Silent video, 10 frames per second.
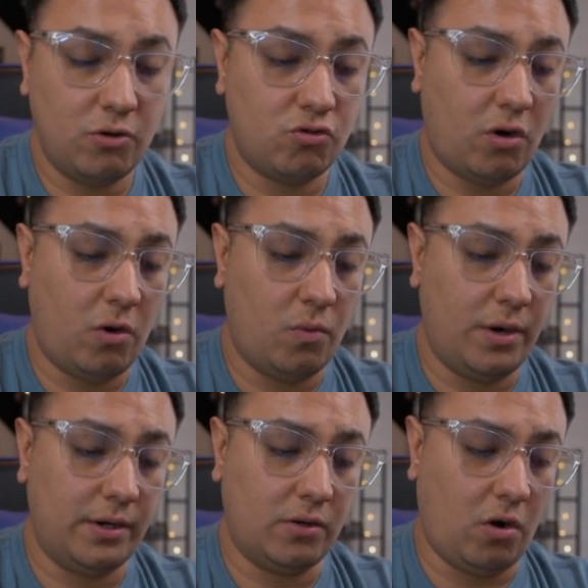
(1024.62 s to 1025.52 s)
you draw
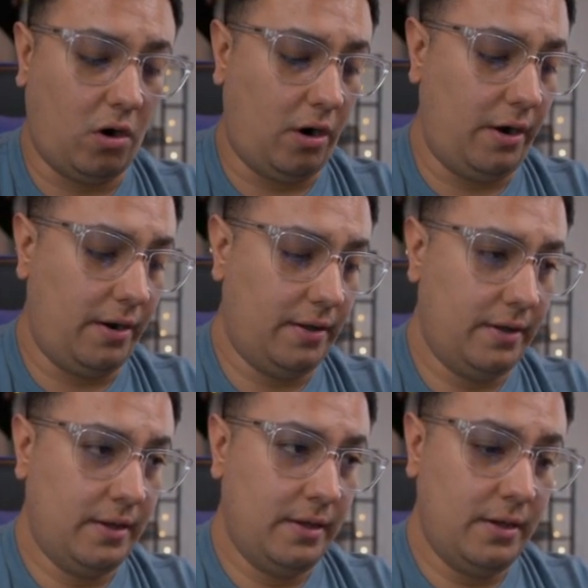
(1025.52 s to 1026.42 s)
1 card.
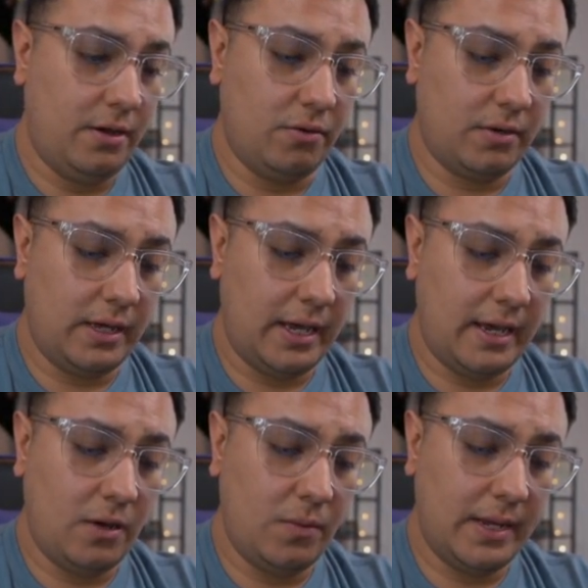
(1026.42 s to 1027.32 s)

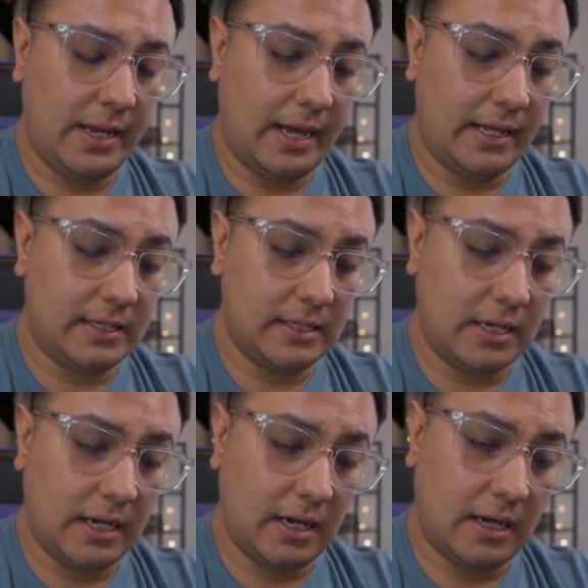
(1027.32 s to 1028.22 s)
Okay, we got
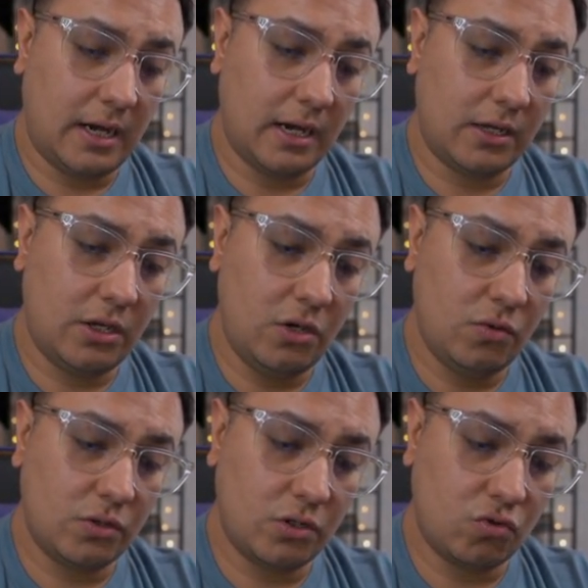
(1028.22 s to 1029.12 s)

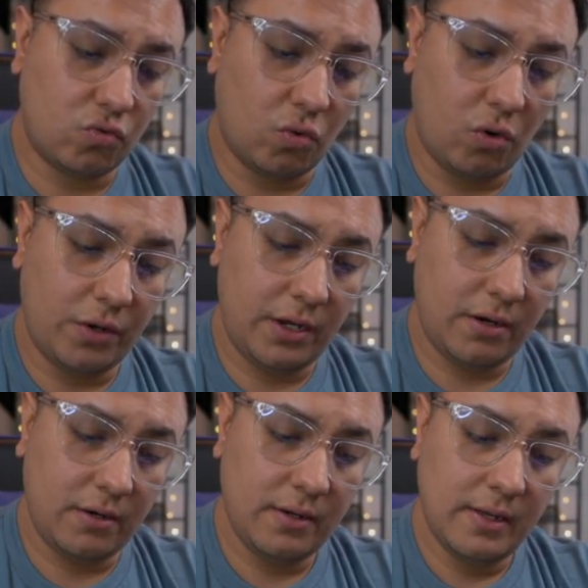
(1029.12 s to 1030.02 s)
acute control
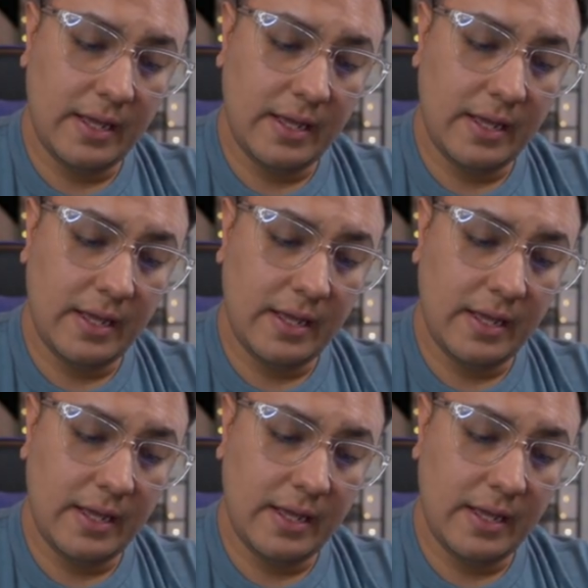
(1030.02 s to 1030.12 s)
here.